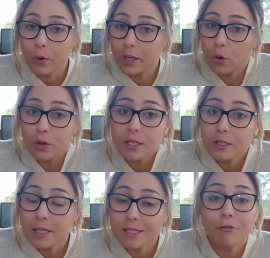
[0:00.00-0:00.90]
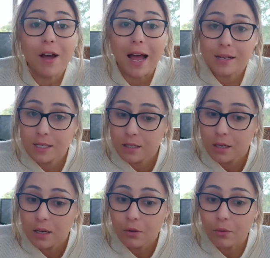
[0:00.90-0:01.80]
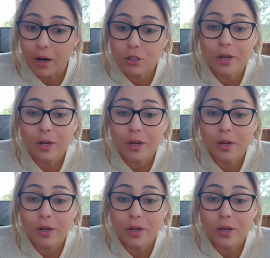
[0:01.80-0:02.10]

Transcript: We know this as a fact, right?